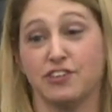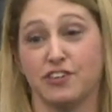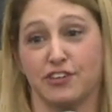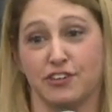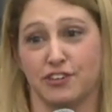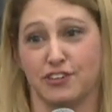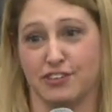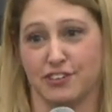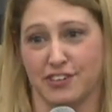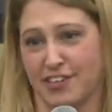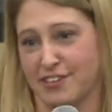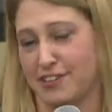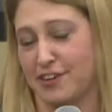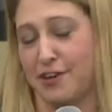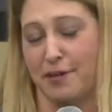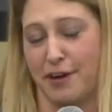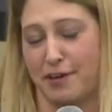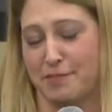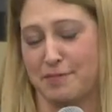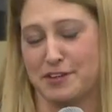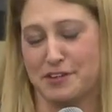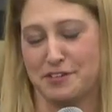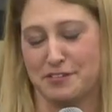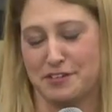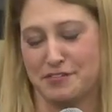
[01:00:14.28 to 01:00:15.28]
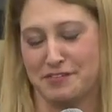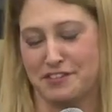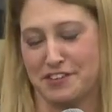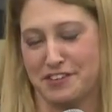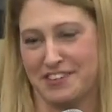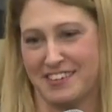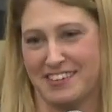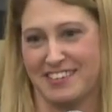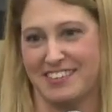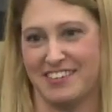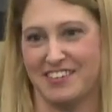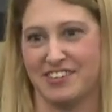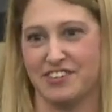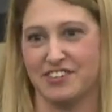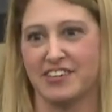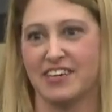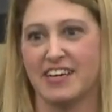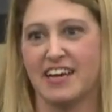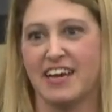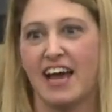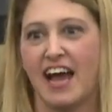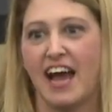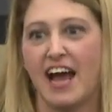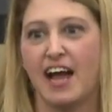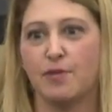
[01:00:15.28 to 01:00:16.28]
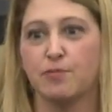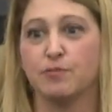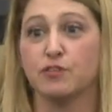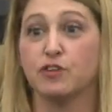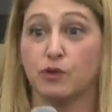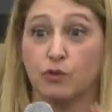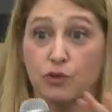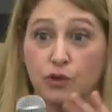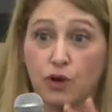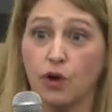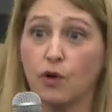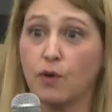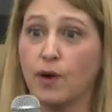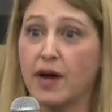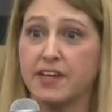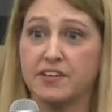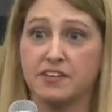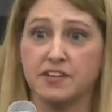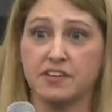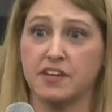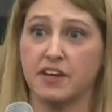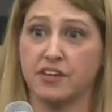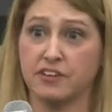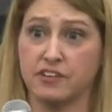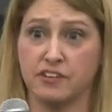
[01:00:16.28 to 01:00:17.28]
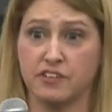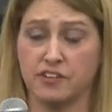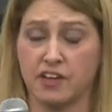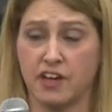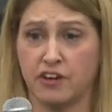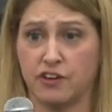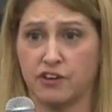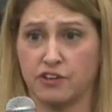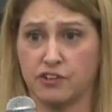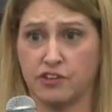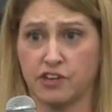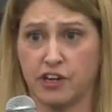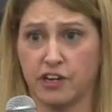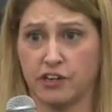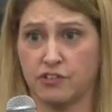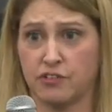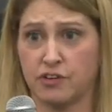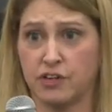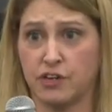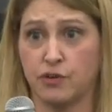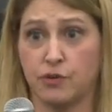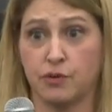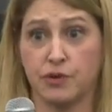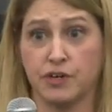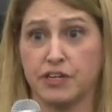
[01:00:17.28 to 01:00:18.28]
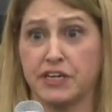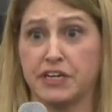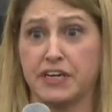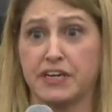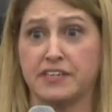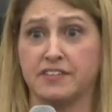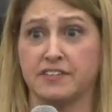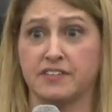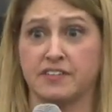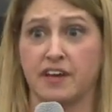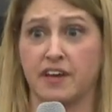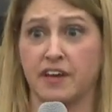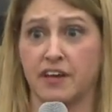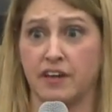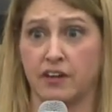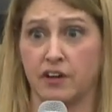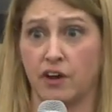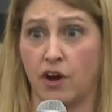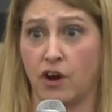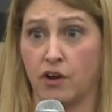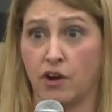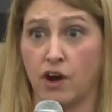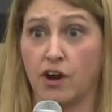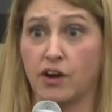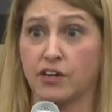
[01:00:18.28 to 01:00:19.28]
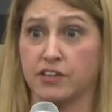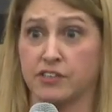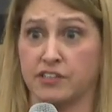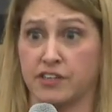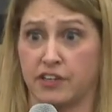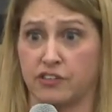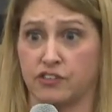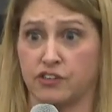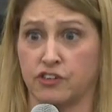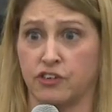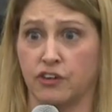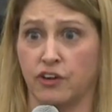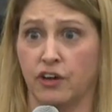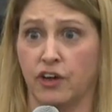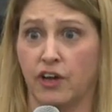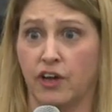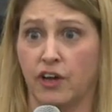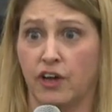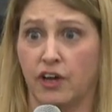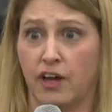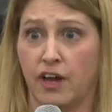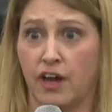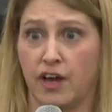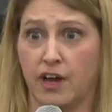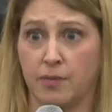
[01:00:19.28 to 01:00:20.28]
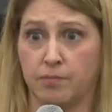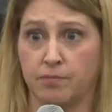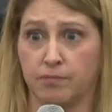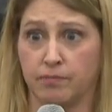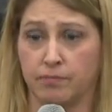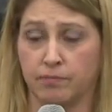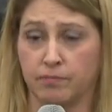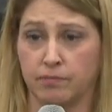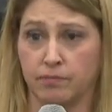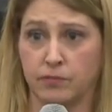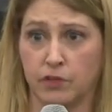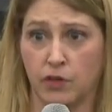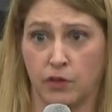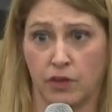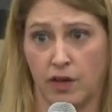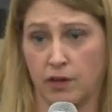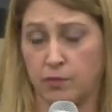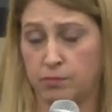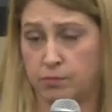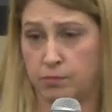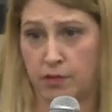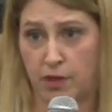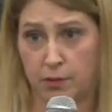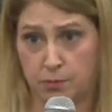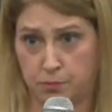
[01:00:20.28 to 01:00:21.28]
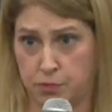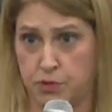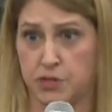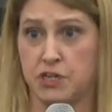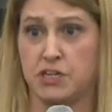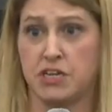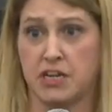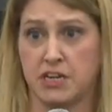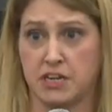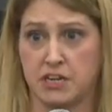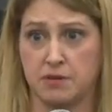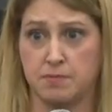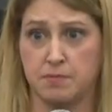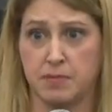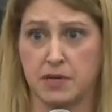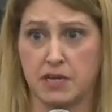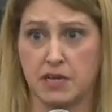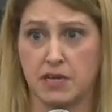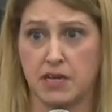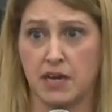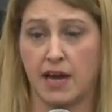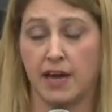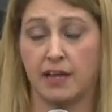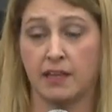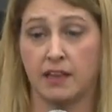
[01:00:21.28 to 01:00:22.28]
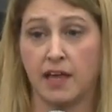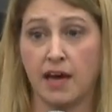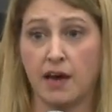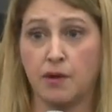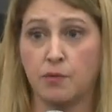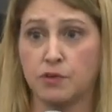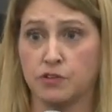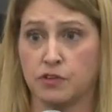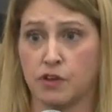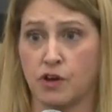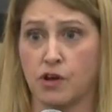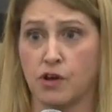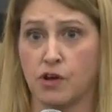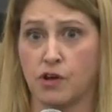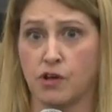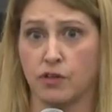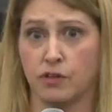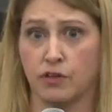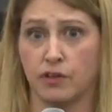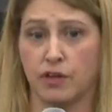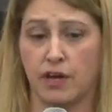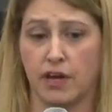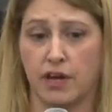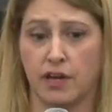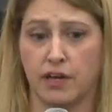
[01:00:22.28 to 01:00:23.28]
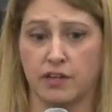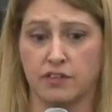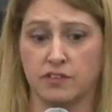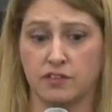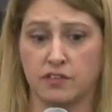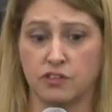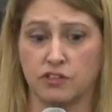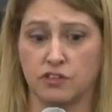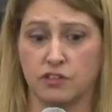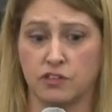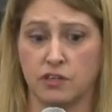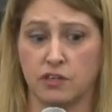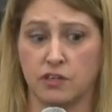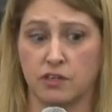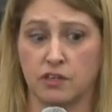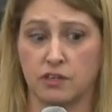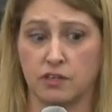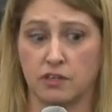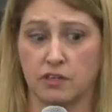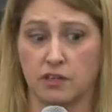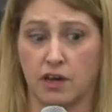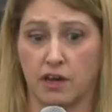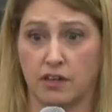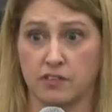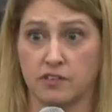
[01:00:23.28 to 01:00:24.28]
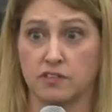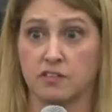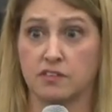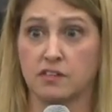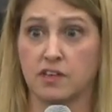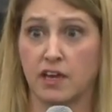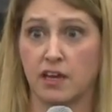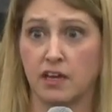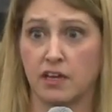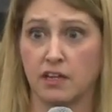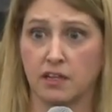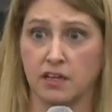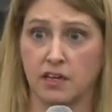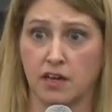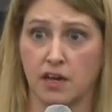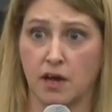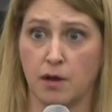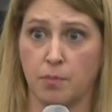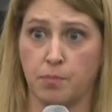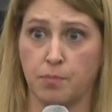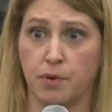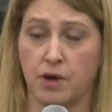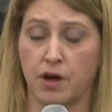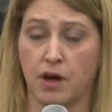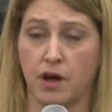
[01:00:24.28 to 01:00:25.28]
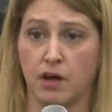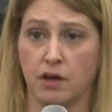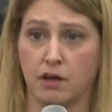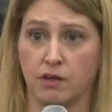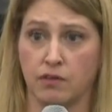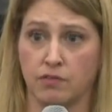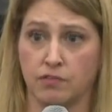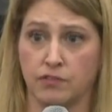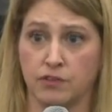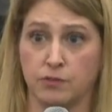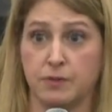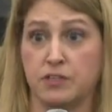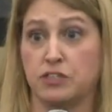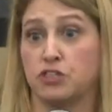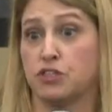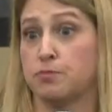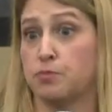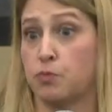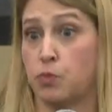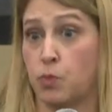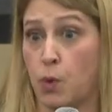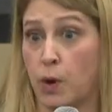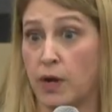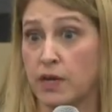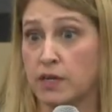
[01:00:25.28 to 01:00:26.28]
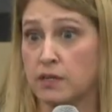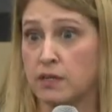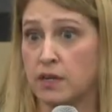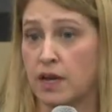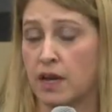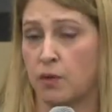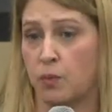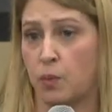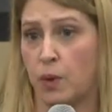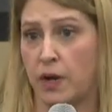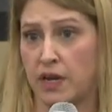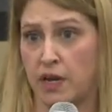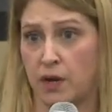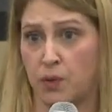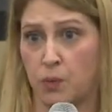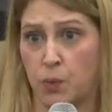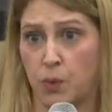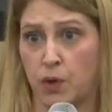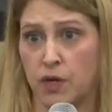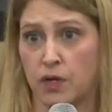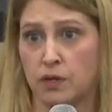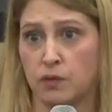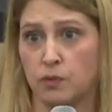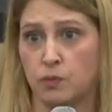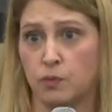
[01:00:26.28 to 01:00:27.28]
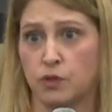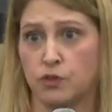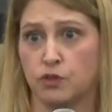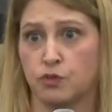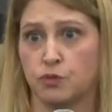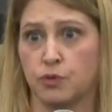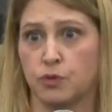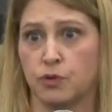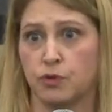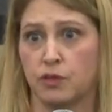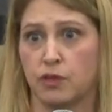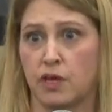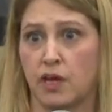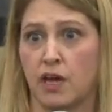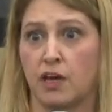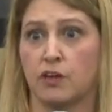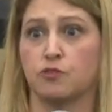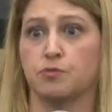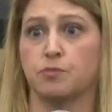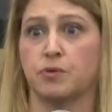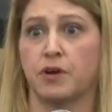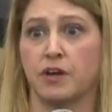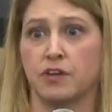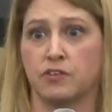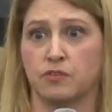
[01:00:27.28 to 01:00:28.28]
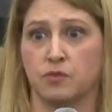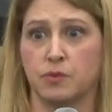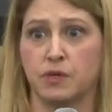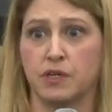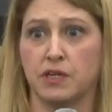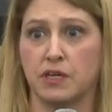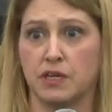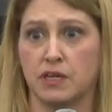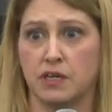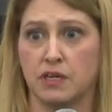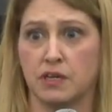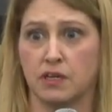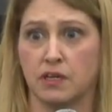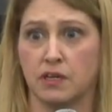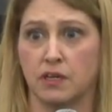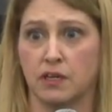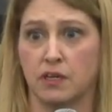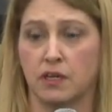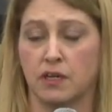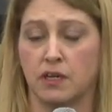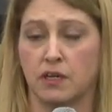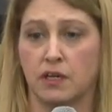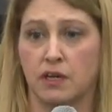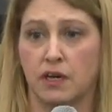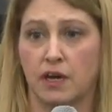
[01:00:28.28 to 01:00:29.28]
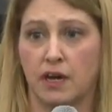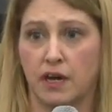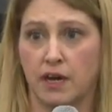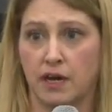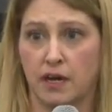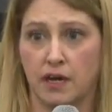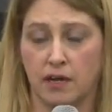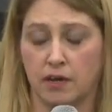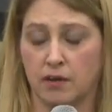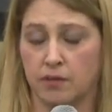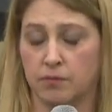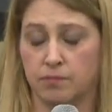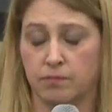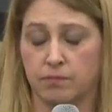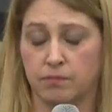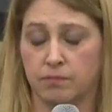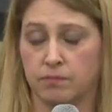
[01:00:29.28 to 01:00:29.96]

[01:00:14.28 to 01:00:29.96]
years, that's not what I've been doing for six years. Um, so no, I did not design our trajectory, nor did I design our architecture. Um, you know, that, that predated me, and that was all uh, essentially a scaling up of Spaceship One and White Knight One, which were the X Prize winning uh,